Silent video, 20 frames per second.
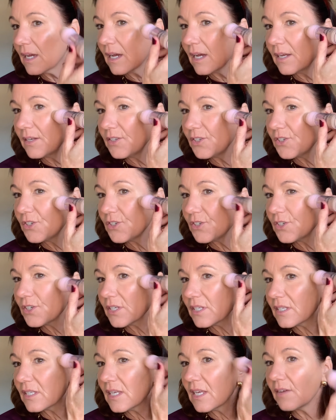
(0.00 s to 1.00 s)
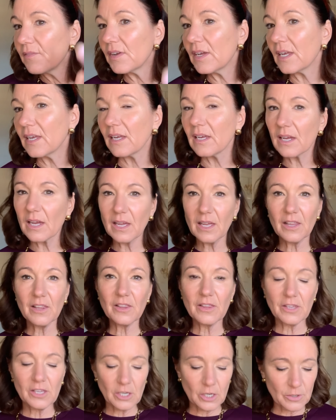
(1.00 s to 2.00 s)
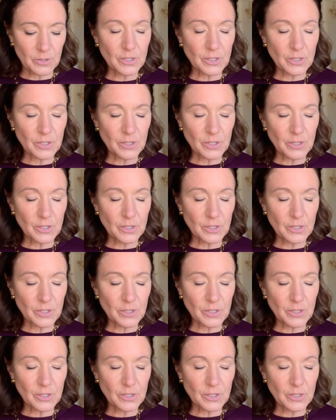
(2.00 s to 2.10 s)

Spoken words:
and just giving, you know,